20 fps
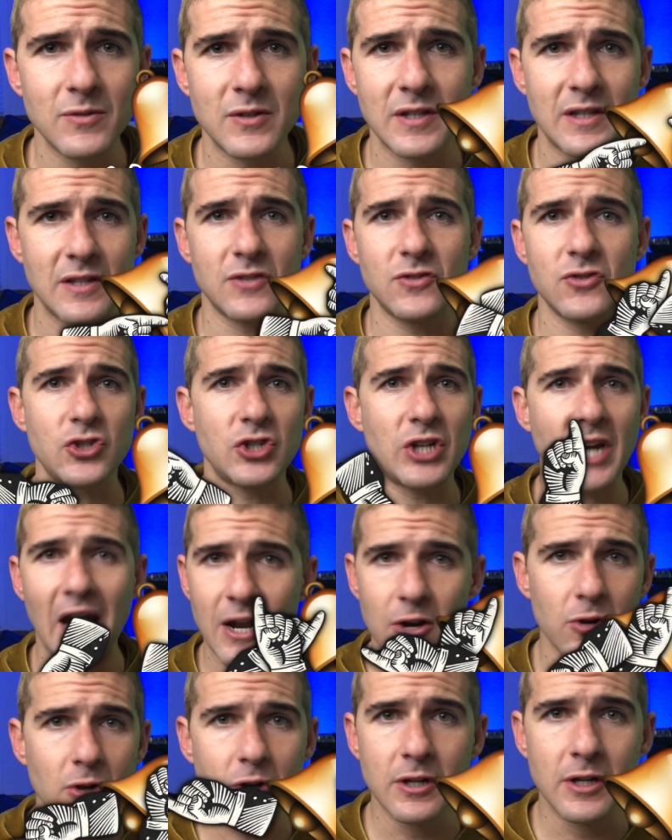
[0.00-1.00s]
to this
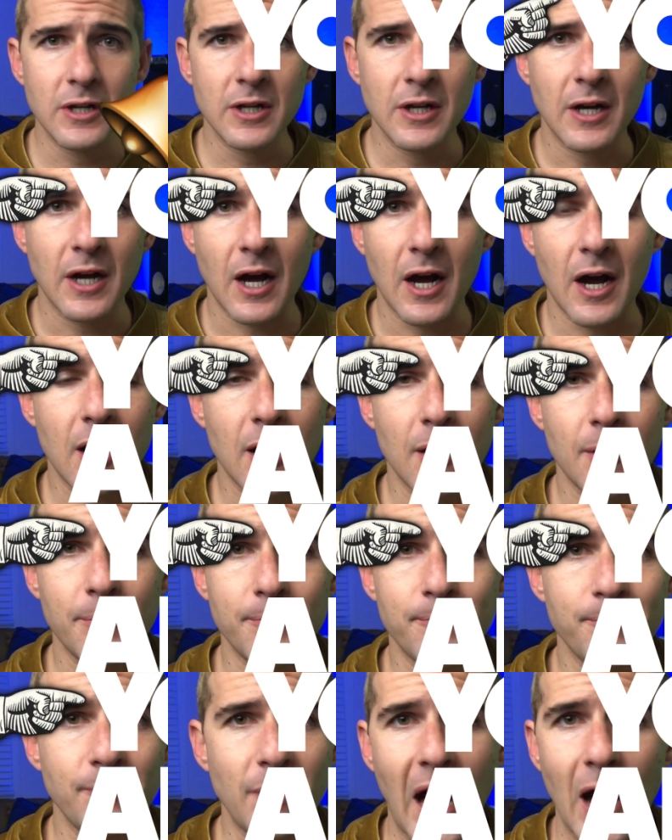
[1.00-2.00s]
channel.
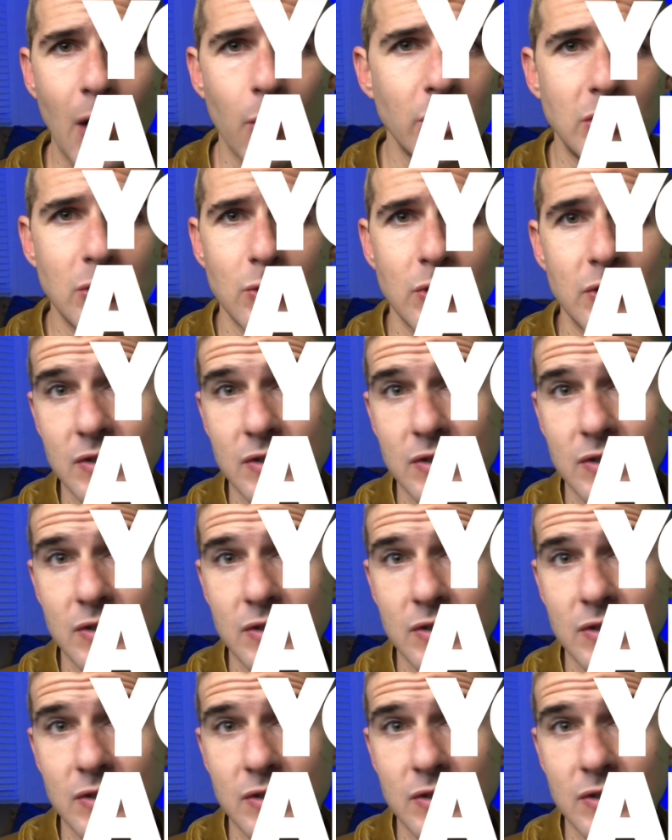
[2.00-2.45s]
I would do the